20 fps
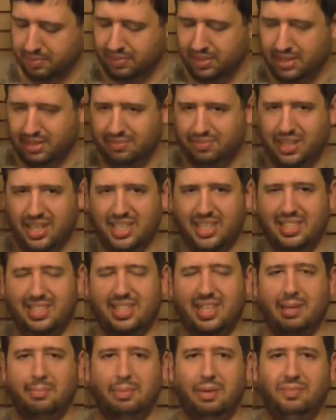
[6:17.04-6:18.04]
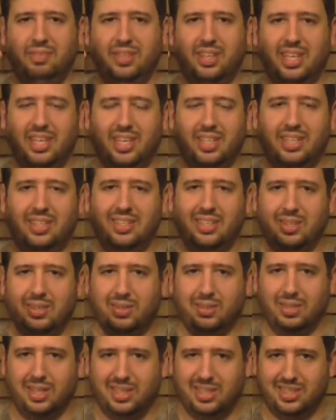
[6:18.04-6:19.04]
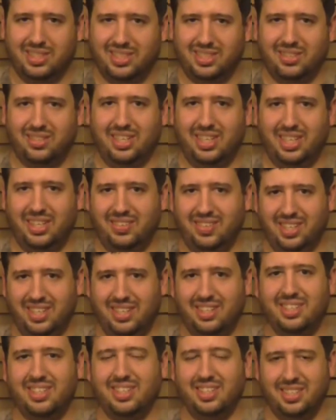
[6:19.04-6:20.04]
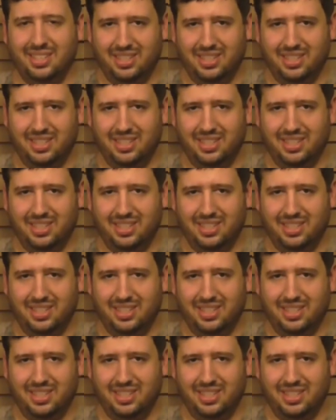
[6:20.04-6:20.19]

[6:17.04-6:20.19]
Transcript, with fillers: But if you do find this up, but if you're like in your local liquor store anywhere,